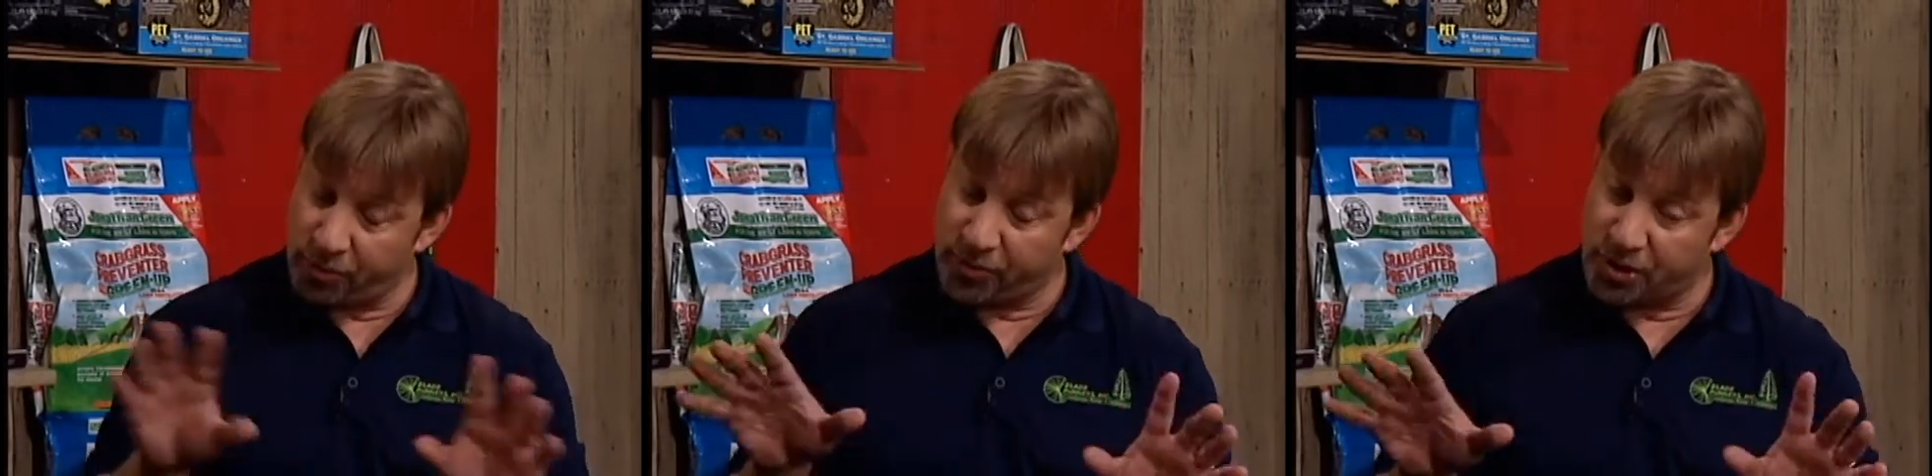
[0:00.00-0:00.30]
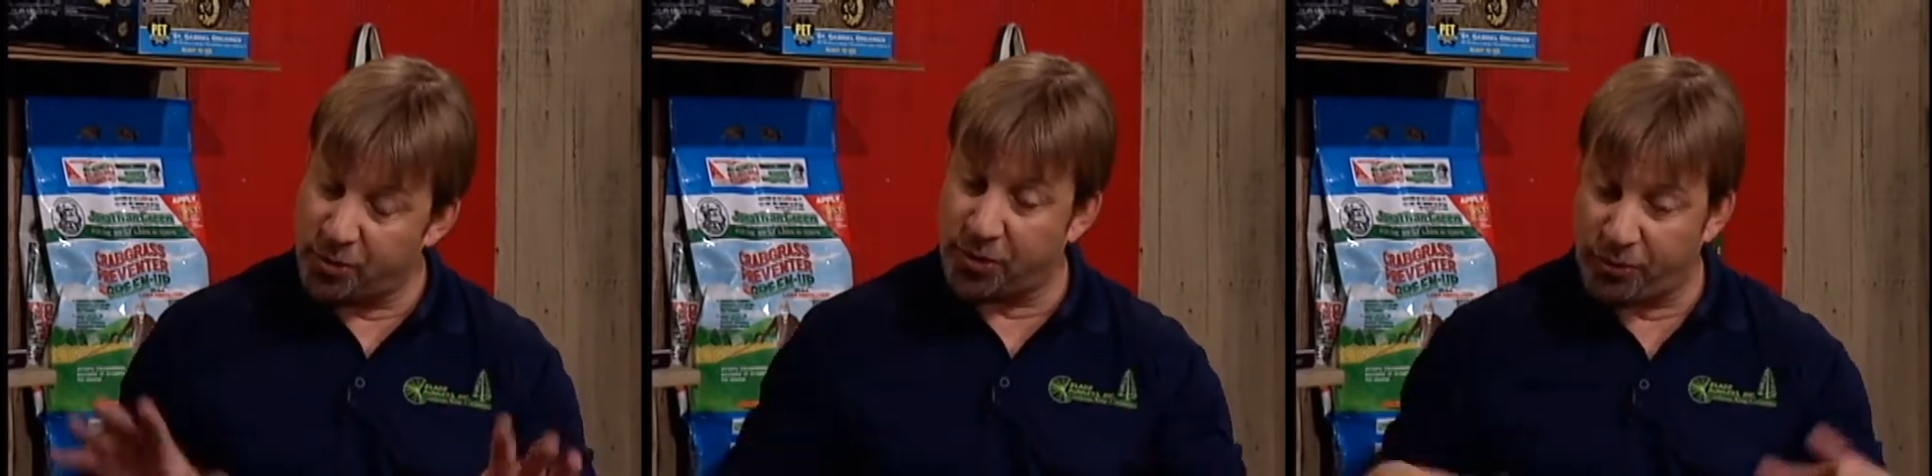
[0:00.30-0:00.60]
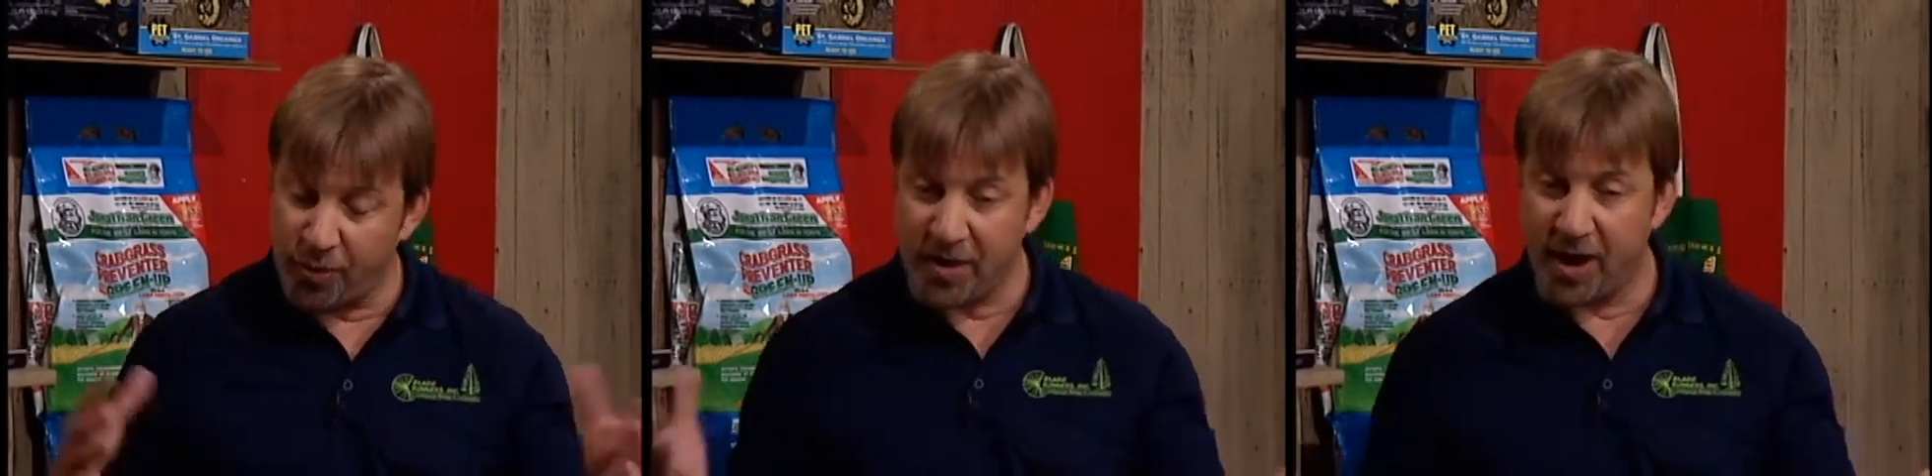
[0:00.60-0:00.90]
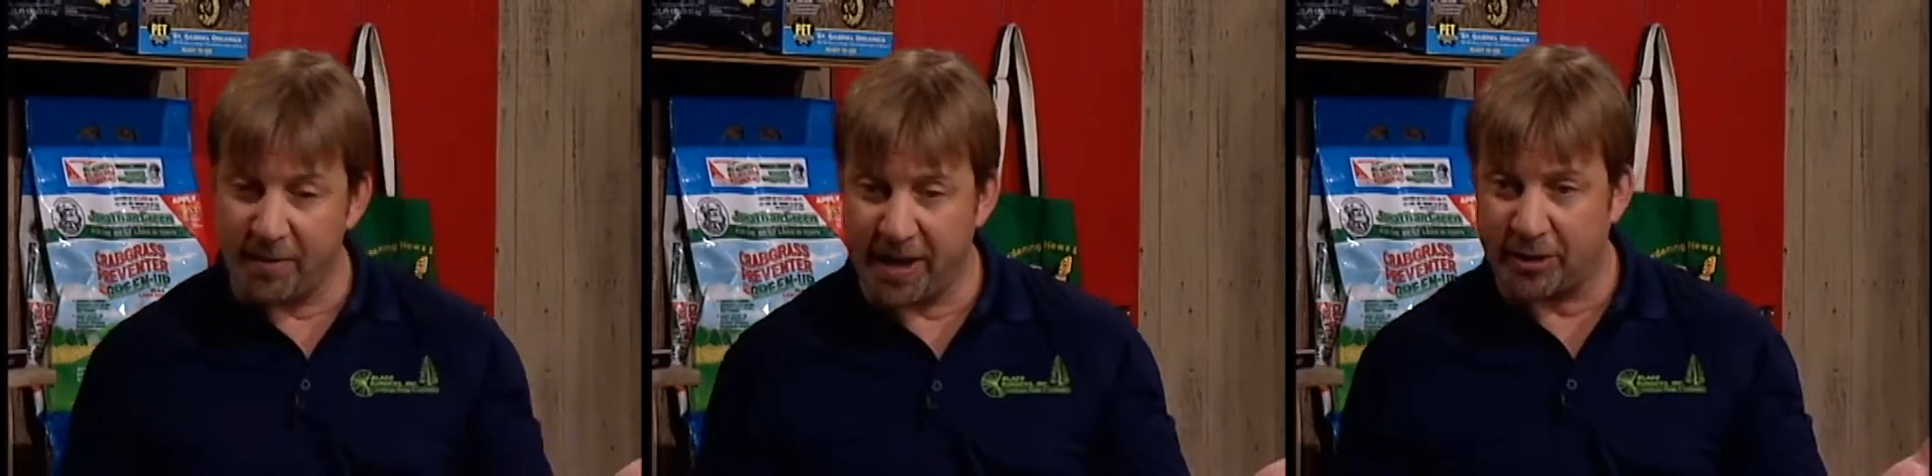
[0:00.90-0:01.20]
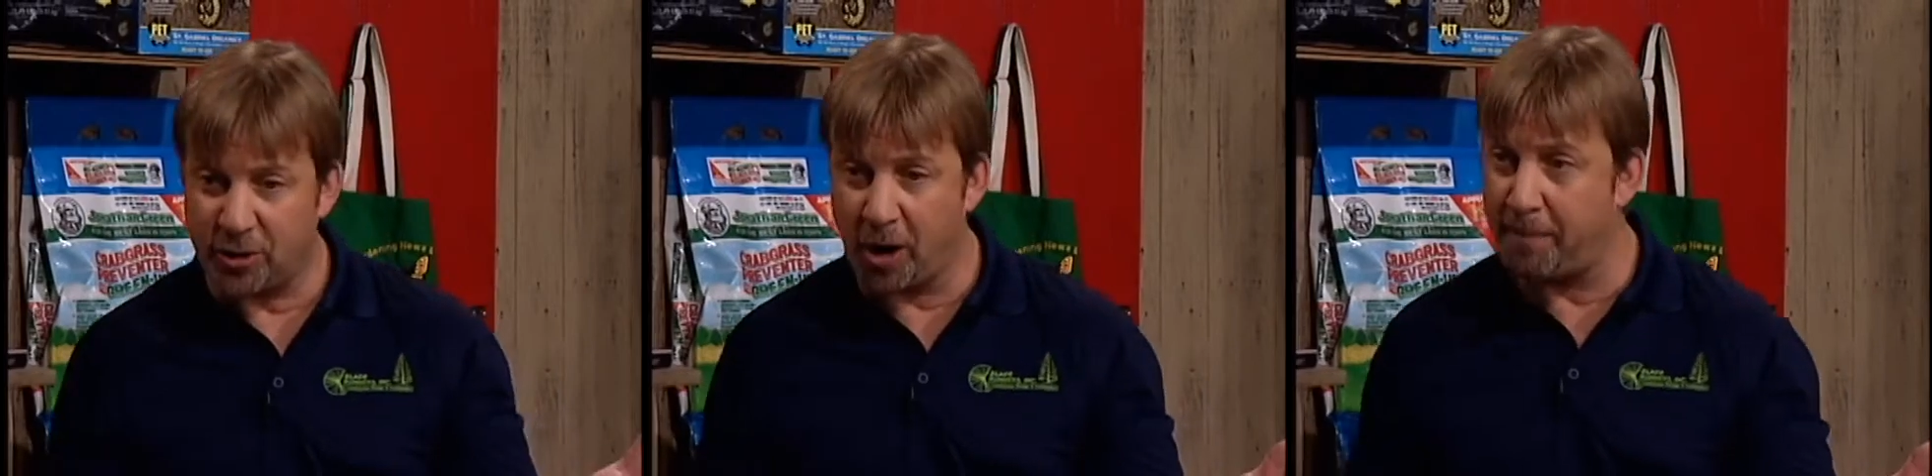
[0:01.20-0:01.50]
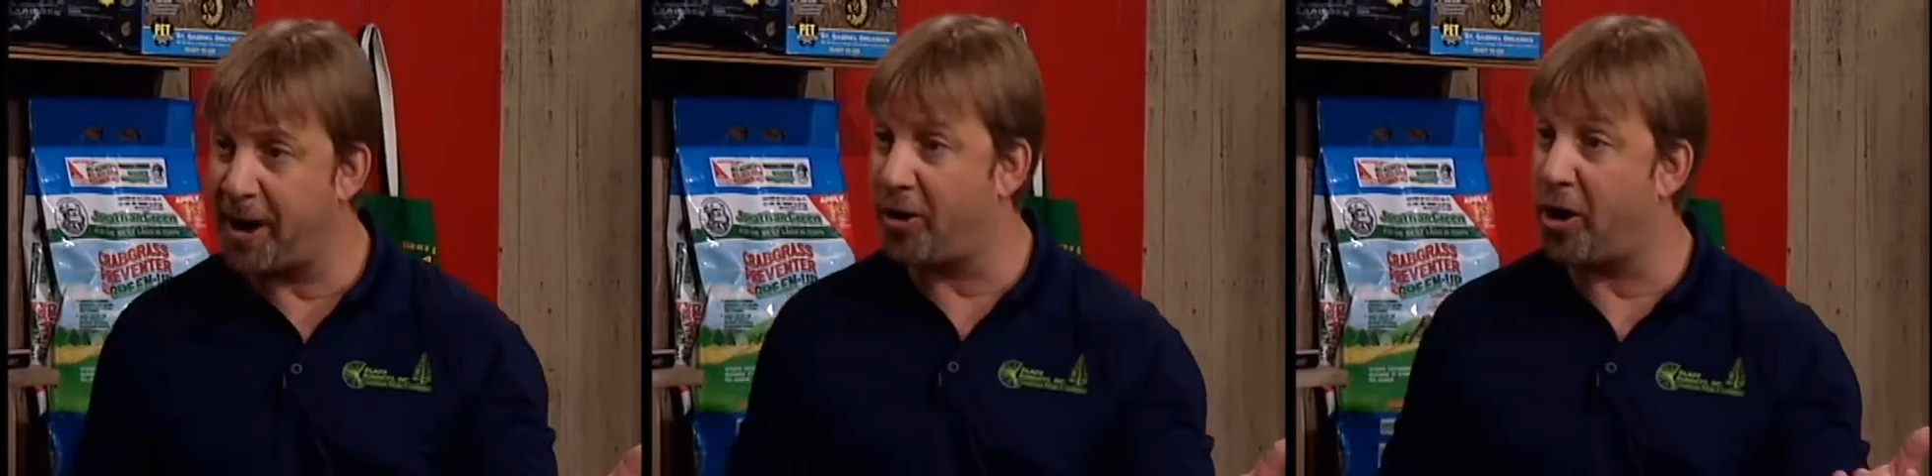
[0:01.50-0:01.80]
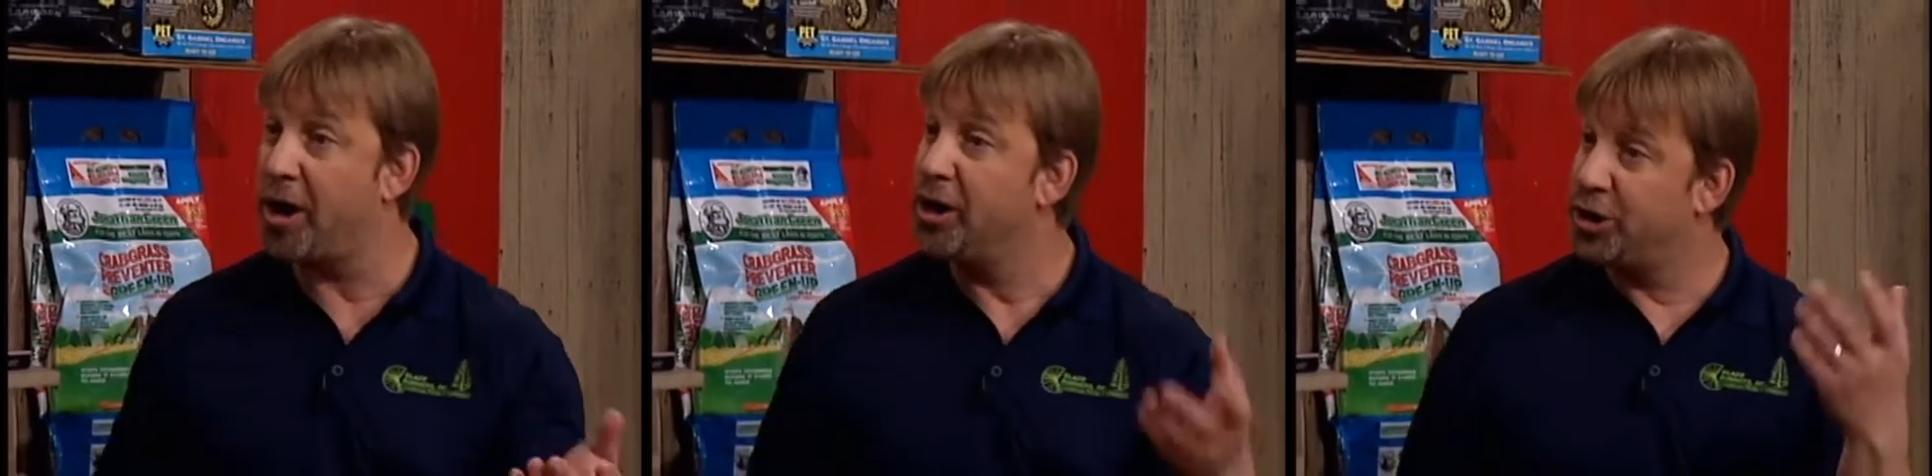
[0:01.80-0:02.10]
So the three that I would like to talk about
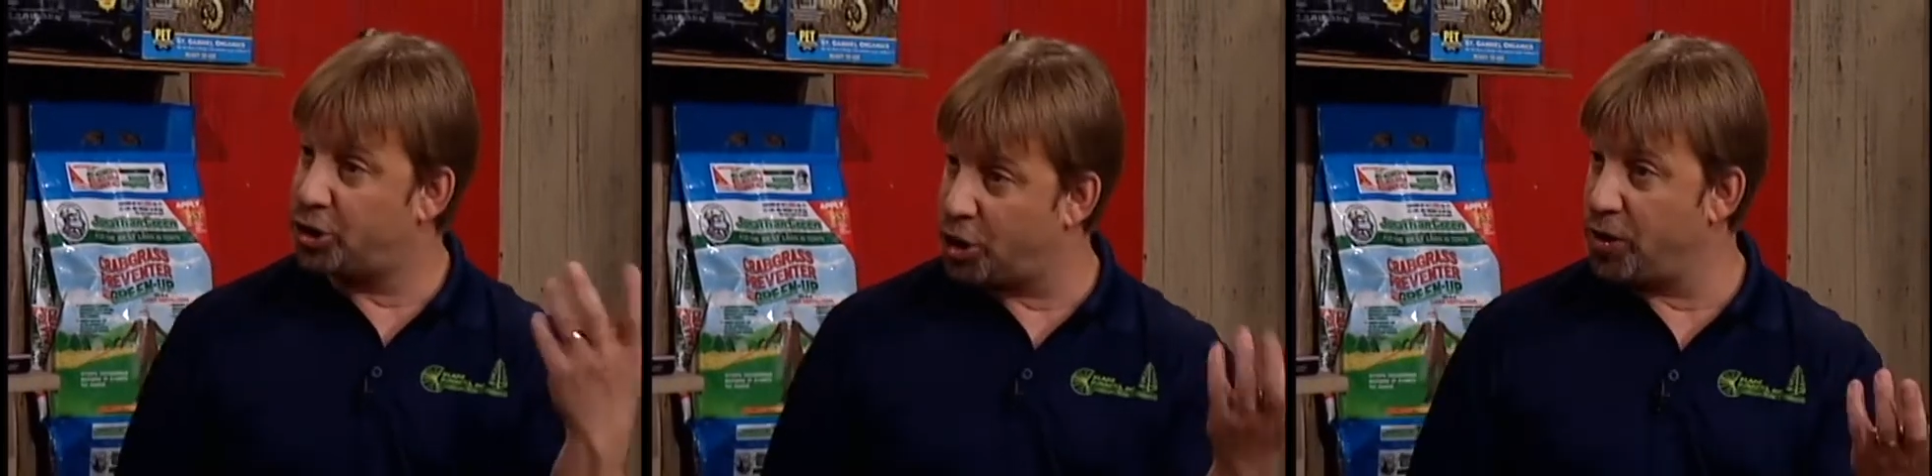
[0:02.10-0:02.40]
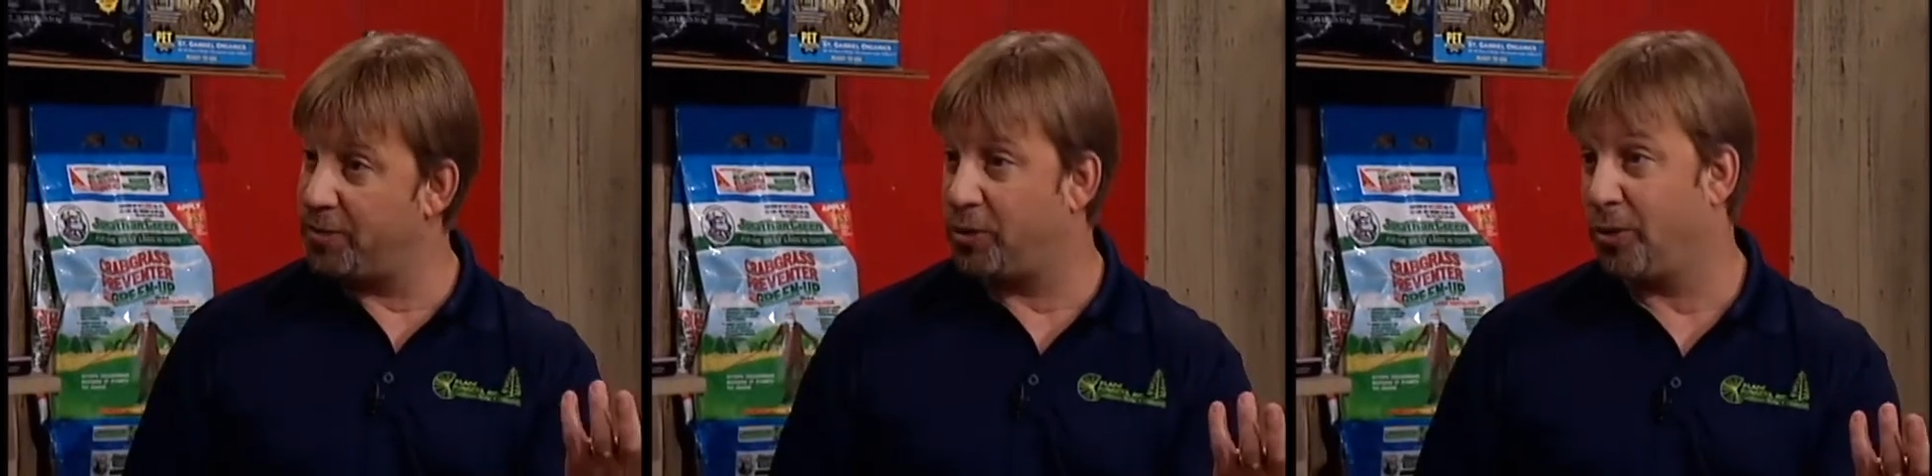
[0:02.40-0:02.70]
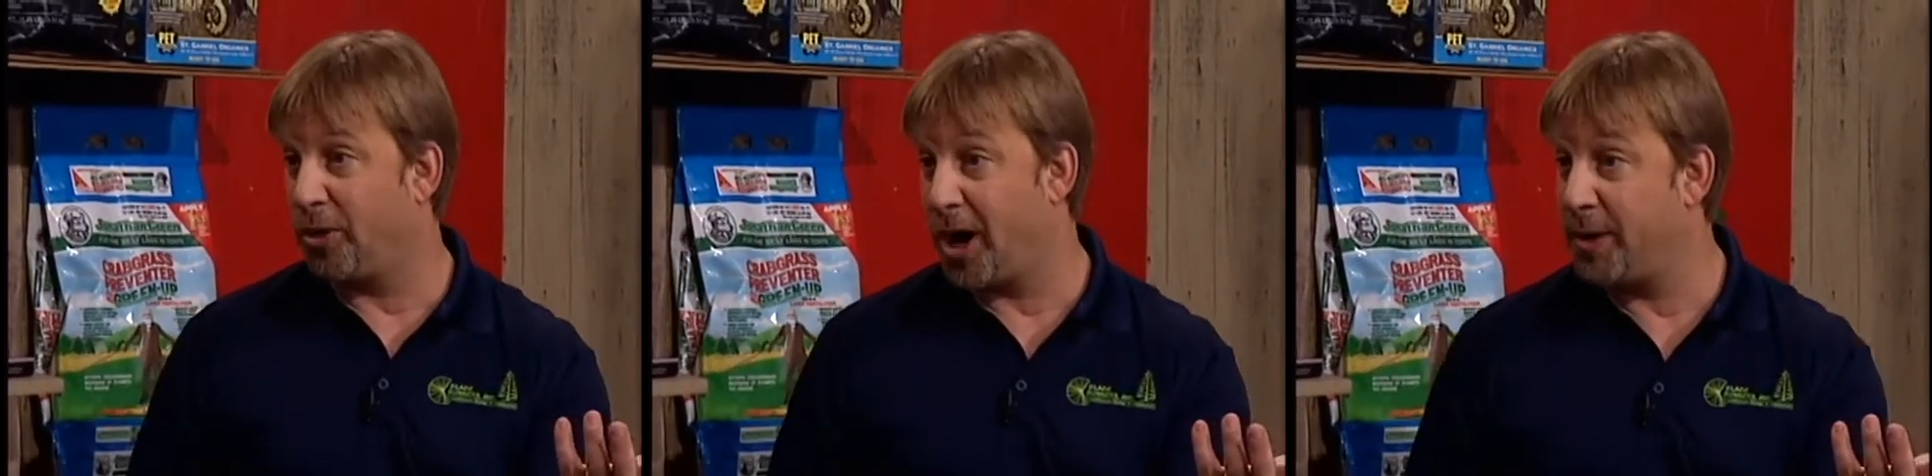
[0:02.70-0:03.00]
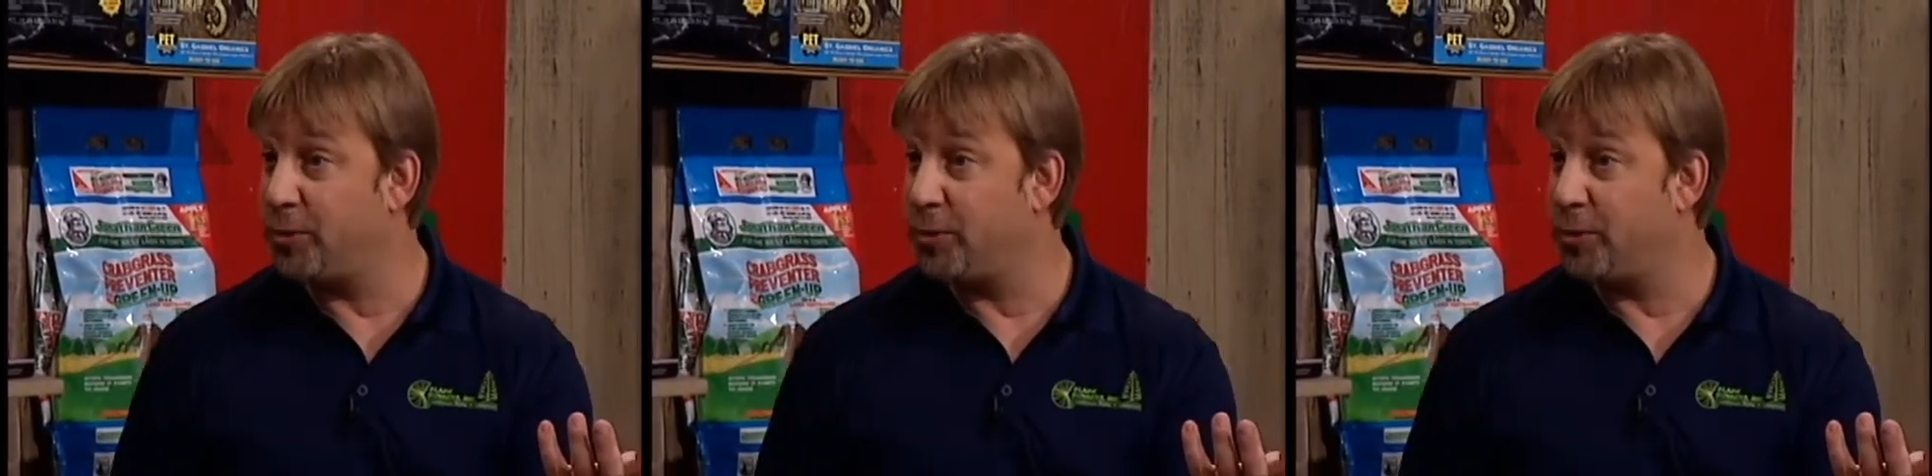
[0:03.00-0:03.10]
are sodium chloride,